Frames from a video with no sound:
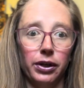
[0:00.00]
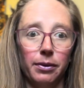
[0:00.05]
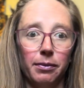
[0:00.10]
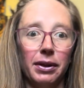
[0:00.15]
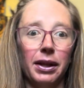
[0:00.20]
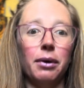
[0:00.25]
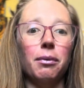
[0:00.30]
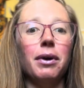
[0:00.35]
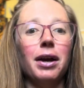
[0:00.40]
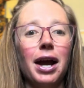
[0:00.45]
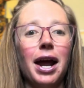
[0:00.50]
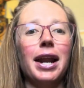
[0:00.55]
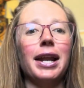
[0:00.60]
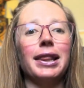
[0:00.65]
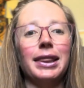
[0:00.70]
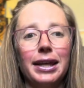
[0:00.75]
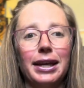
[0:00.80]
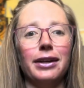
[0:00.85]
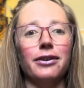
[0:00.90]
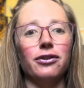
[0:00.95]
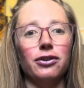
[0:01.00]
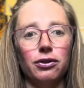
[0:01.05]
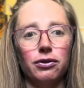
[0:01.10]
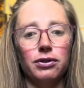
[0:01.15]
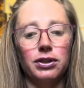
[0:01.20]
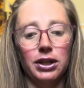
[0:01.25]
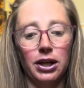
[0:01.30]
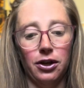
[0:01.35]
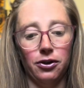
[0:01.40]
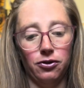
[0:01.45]
Be like, what kind of things do you
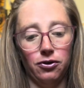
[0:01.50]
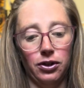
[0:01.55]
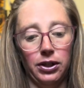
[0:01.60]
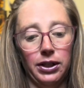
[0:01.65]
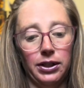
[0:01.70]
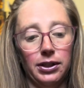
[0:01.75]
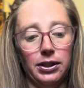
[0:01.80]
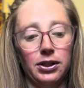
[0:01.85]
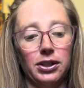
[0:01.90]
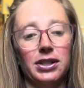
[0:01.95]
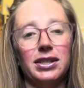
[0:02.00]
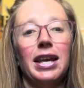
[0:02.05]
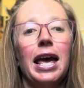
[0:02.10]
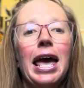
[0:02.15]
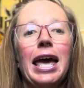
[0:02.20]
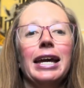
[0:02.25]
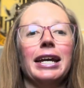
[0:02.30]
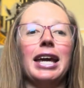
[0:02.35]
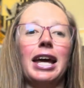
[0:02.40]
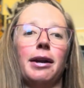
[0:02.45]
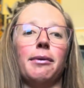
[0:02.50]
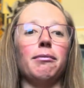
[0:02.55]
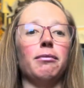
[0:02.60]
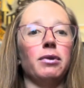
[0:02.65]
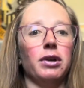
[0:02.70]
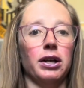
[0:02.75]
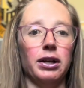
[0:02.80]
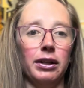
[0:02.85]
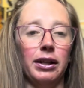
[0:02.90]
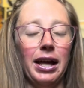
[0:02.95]
see on trees? And just get them
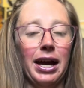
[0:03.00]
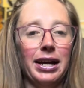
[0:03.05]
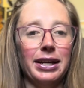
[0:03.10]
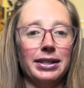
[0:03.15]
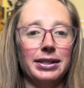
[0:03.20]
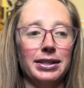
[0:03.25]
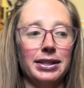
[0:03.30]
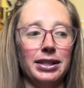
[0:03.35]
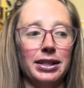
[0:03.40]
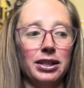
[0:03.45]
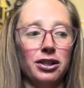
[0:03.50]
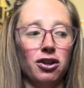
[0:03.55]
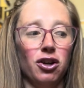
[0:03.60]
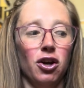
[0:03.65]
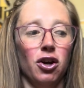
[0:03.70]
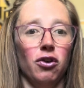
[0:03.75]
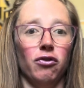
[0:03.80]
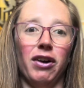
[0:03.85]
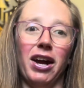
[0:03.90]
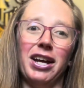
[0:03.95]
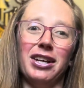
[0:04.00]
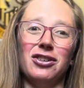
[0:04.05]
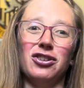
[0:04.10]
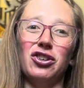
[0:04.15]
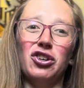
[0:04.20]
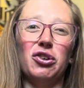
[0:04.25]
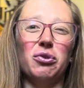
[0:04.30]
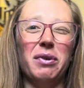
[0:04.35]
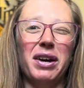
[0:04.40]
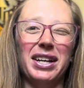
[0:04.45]
realizing, right? It's a
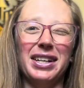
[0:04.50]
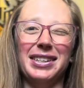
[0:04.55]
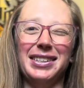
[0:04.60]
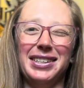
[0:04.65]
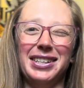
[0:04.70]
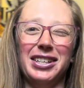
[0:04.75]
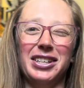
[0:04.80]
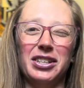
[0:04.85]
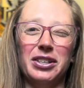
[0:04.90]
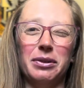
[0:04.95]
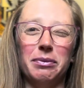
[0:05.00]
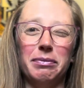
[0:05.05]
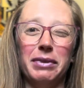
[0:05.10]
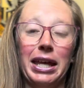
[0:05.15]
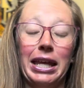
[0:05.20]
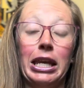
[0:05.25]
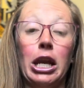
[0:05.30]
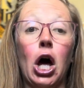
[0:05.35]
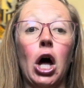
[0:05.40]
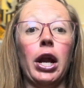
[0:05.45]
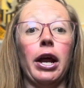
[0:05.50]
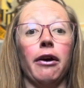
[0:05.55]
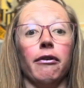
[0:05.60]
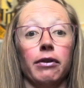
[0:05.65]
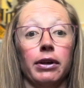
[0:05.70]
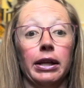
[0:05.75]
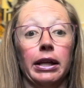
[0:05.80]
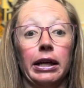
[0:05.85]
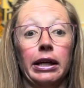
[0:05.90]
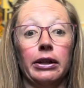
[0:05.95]
good way to teach them that not
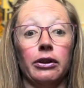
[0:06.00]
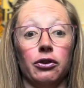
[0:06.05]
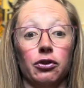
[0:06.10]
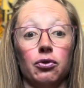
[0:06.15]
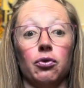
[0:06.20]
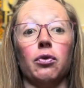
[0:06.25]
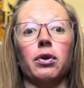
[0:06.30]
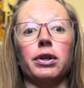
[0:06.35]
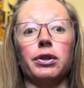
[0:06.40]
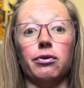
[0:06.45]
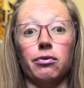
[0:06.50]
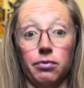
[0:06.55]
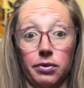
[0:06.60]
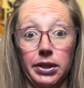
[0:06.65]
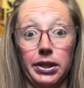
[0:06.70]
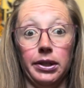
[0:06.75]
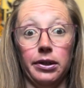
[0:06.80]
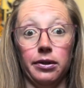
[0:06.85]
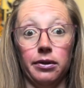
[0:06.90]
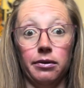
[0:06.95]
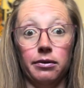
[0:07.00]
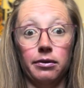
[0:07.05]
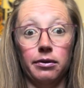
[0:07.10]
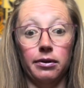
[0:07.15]
everything in the story is real.